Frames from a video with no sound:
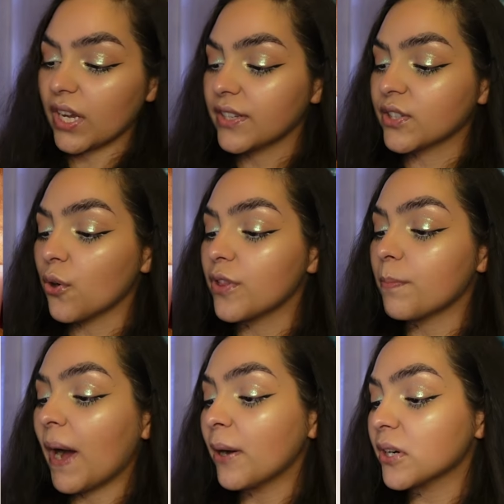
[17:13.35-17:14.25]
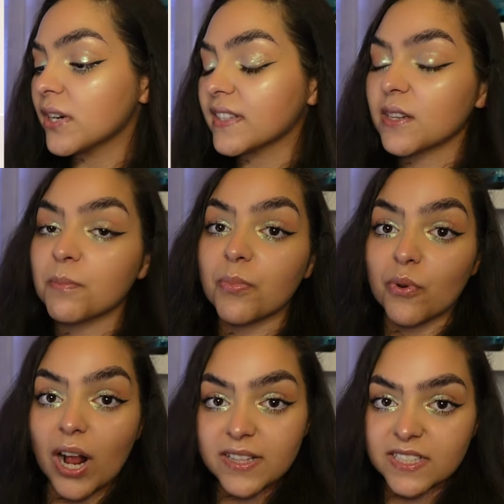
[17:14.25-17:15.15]
So powder is a
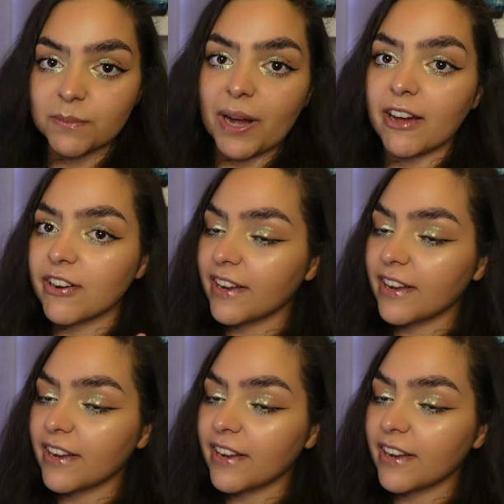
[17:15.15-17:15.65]
bronzing powder.